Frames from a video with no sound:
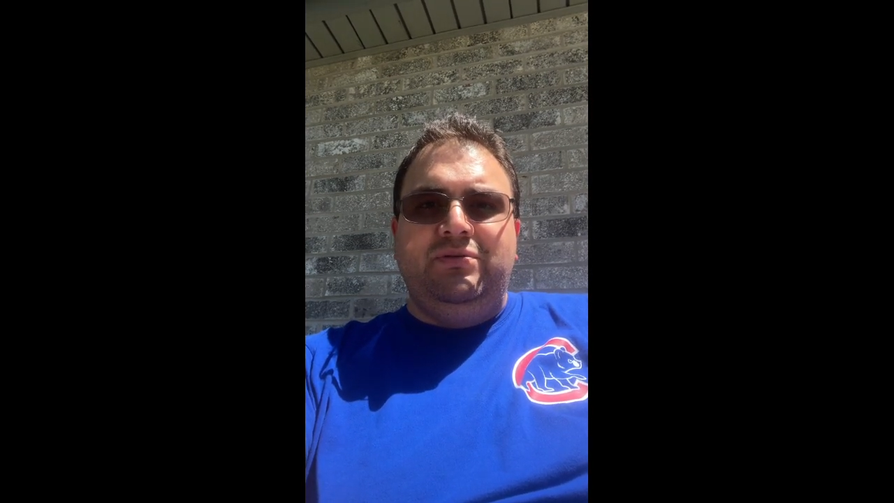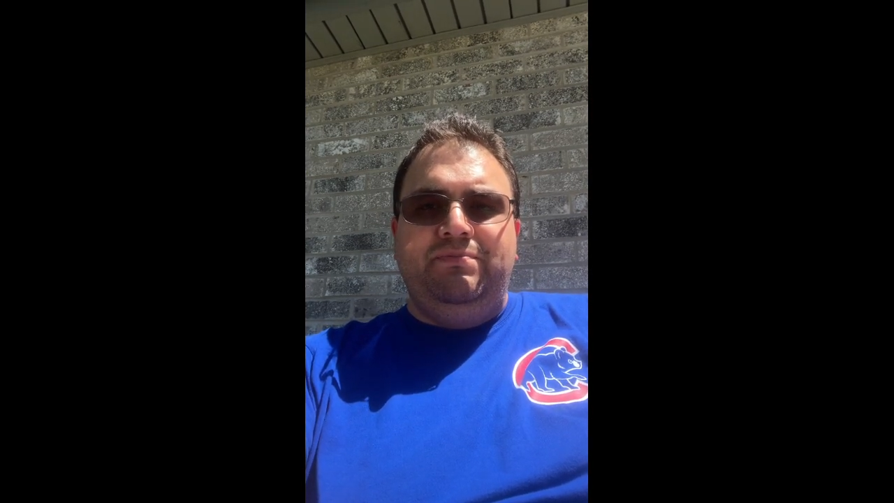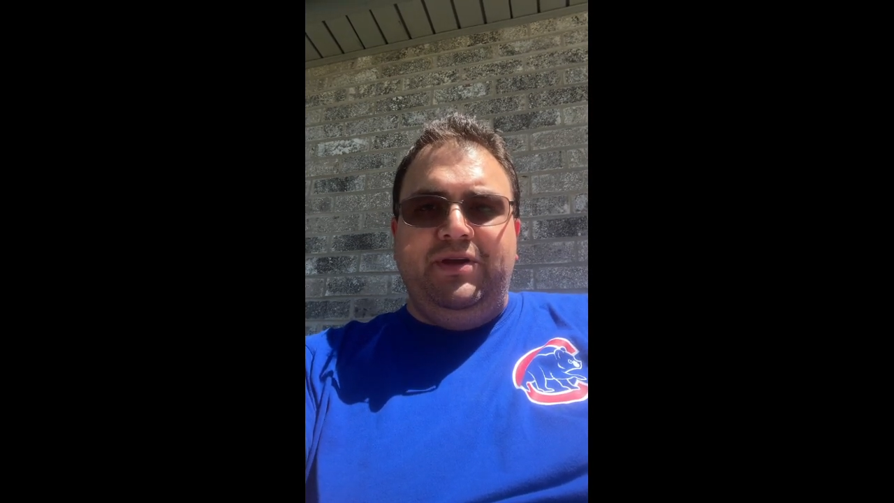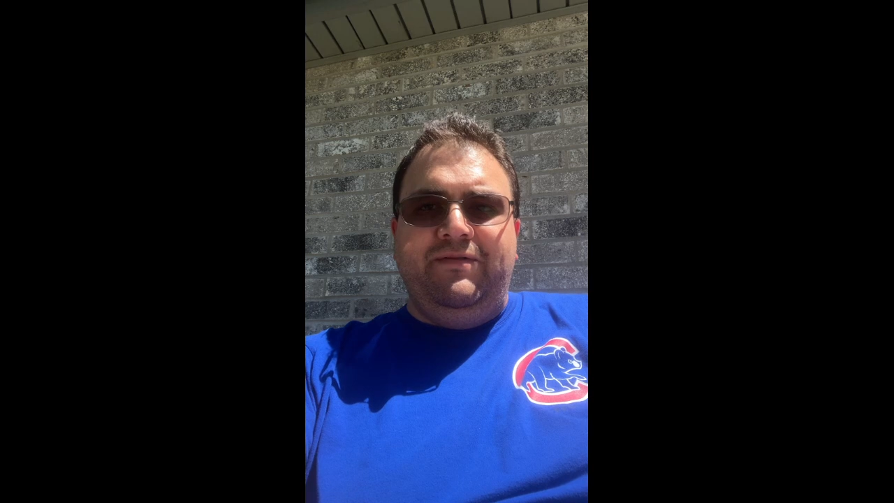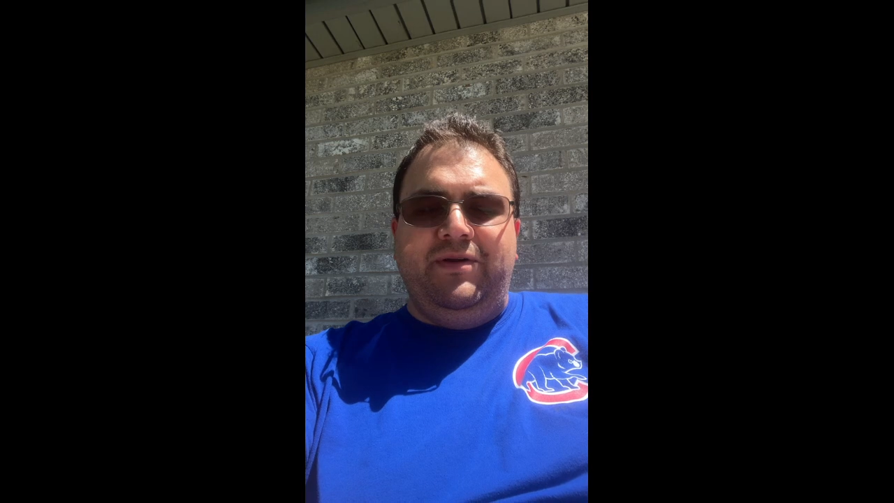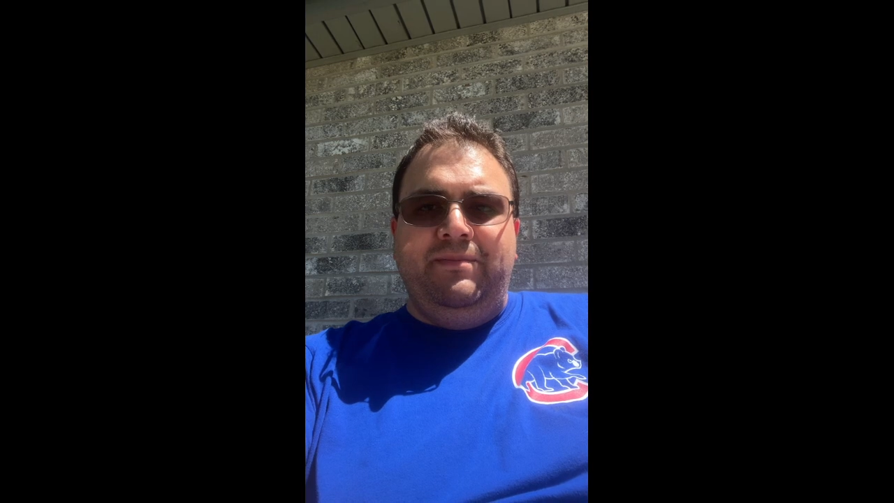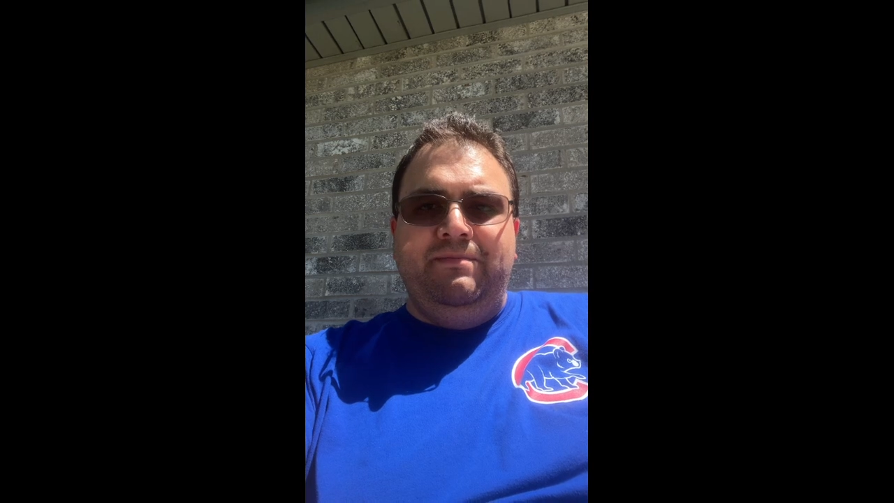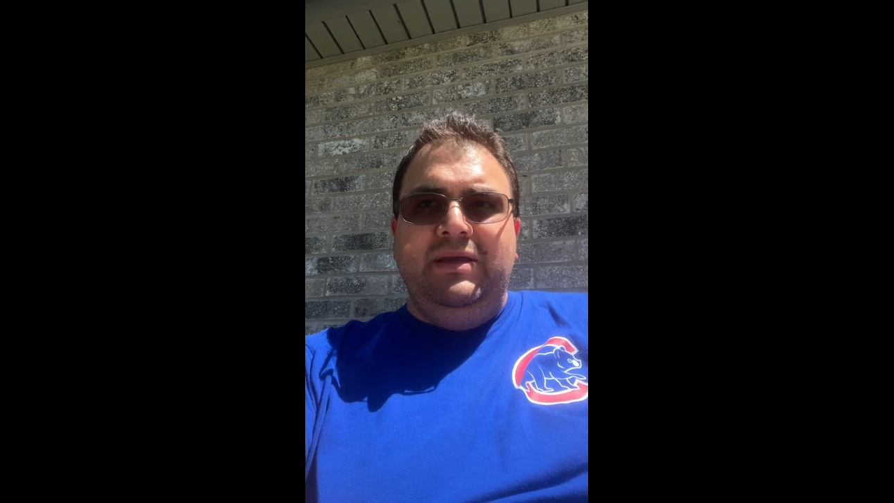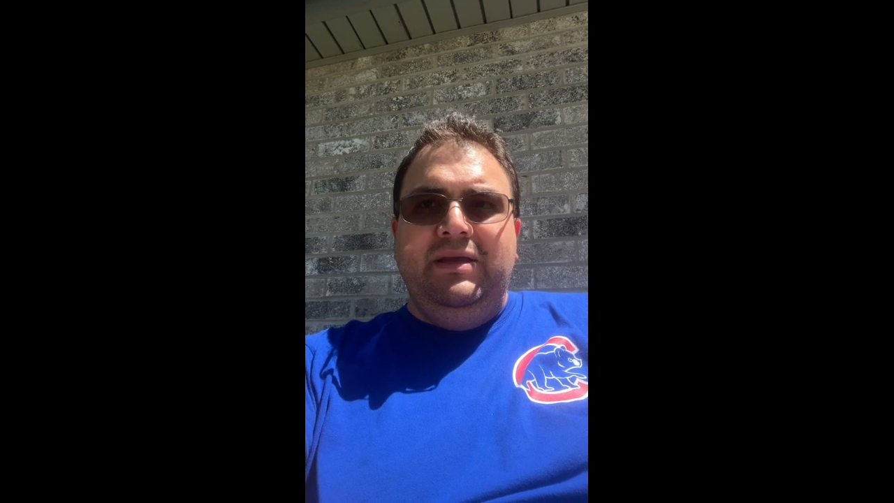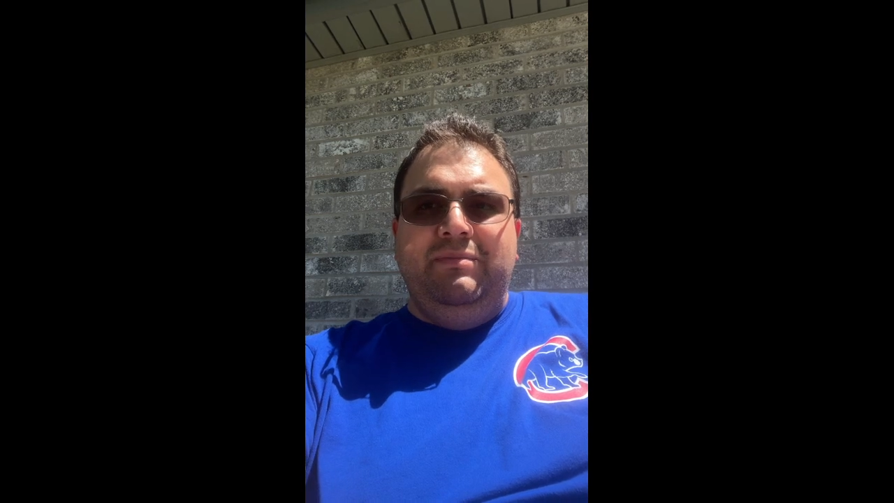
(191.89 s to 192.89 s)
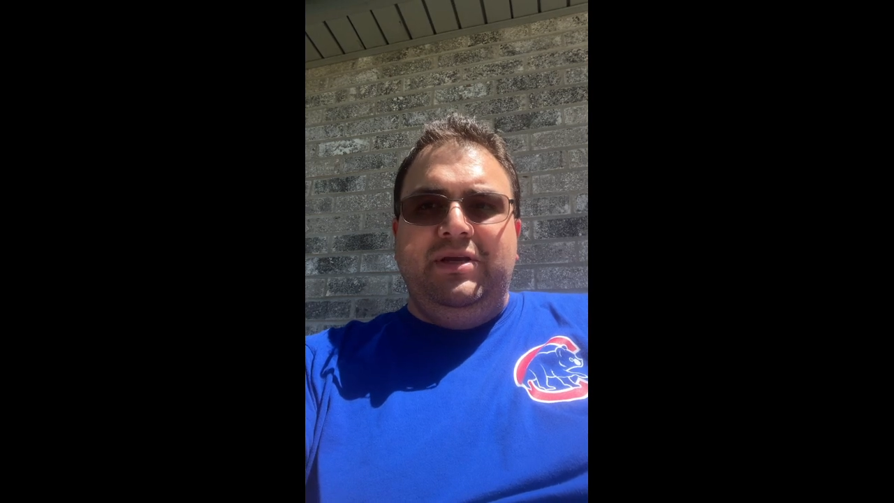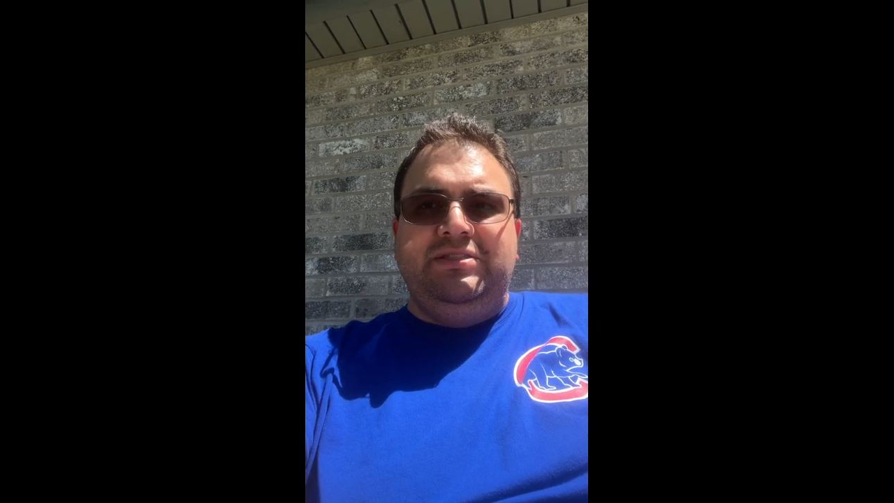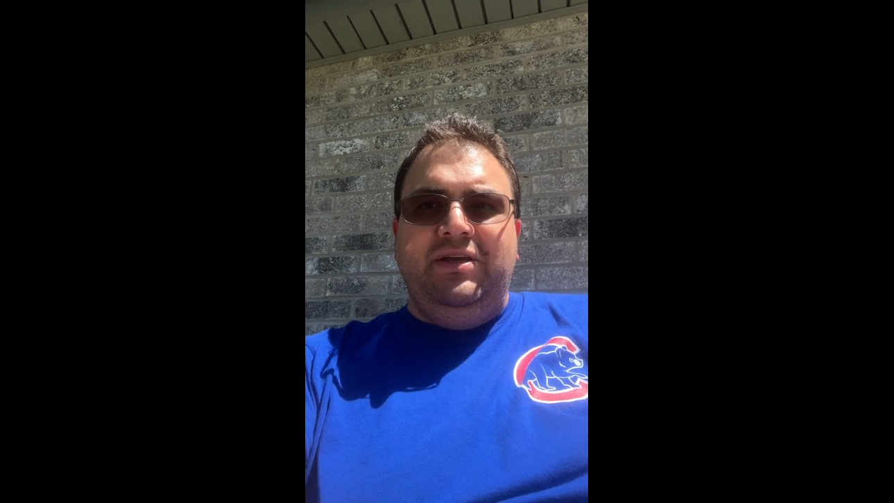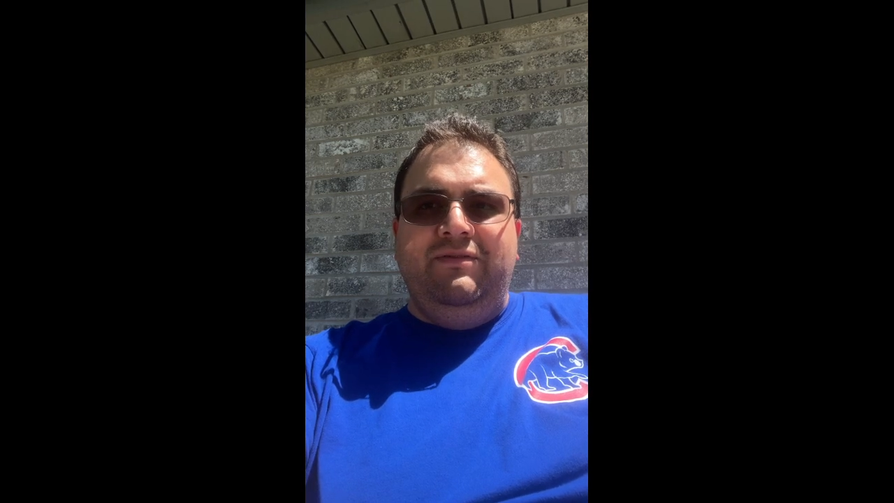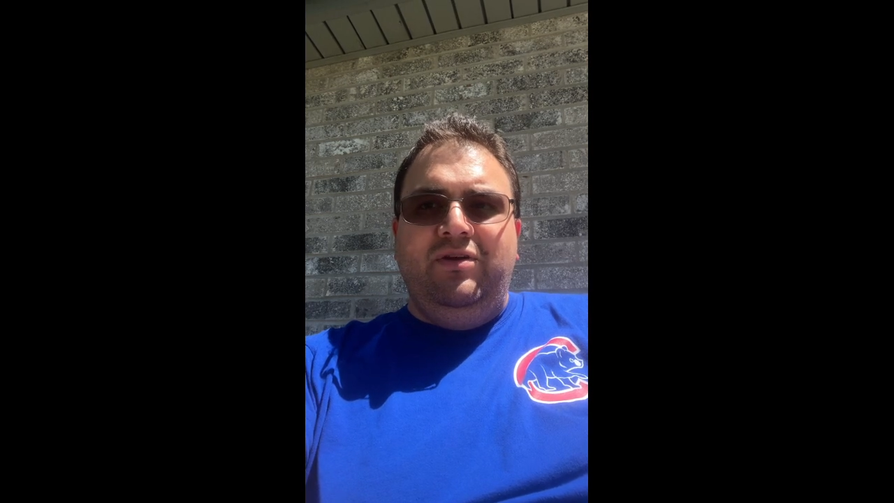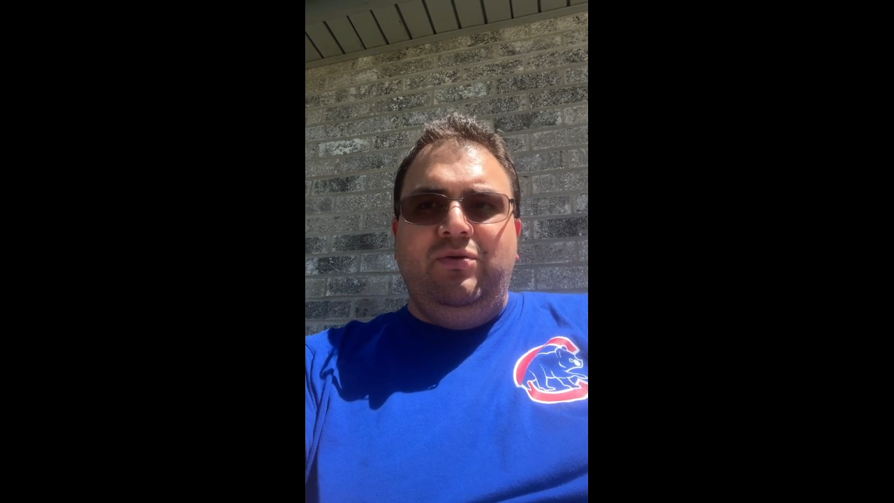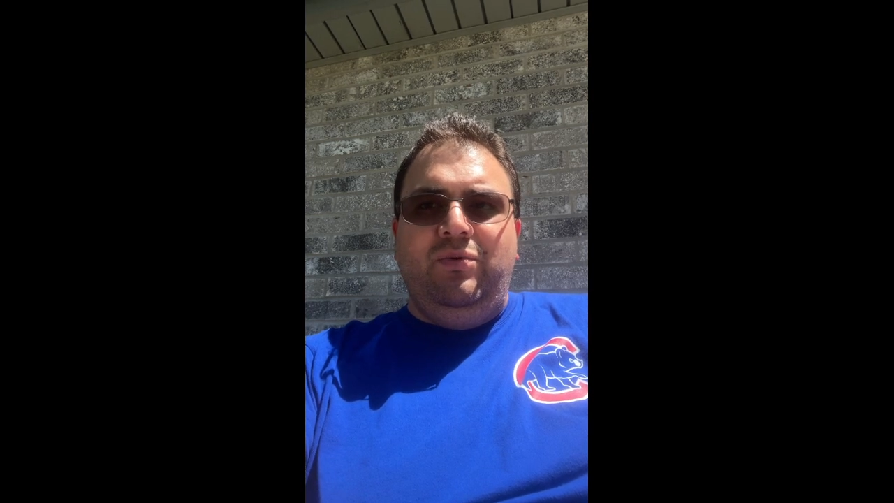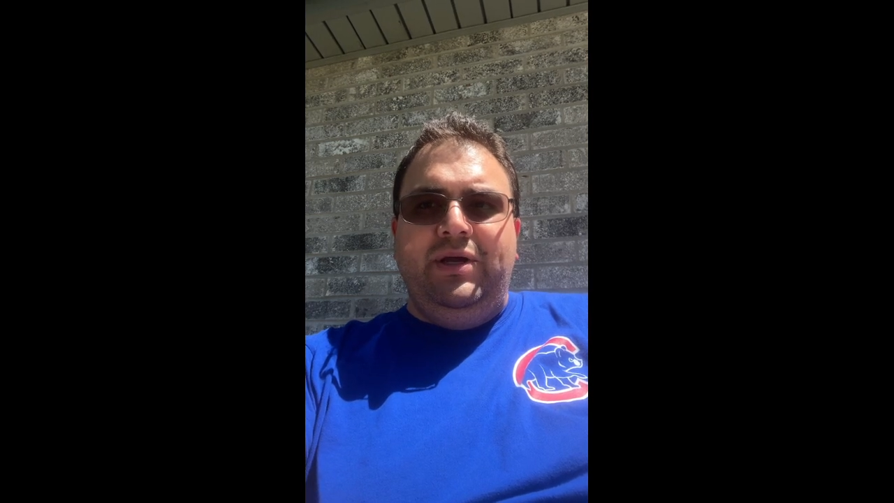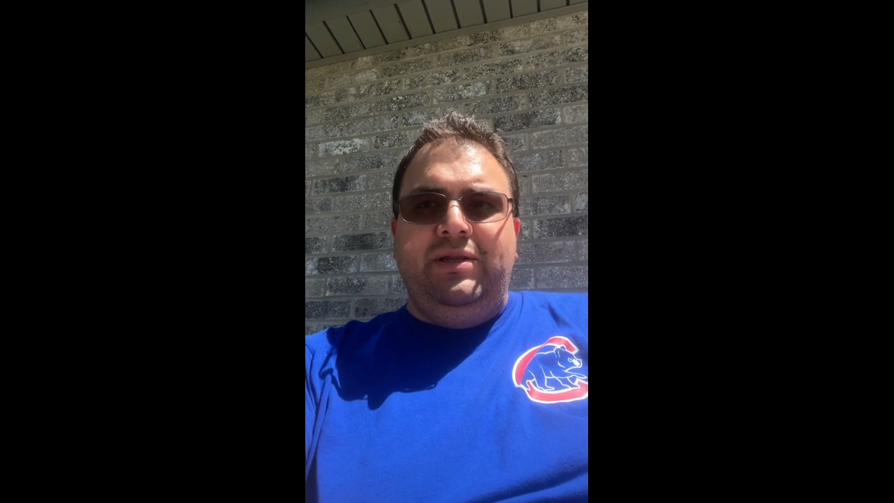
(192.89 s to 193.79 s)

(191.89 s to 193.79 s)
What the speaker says: pick from. I still haven't quite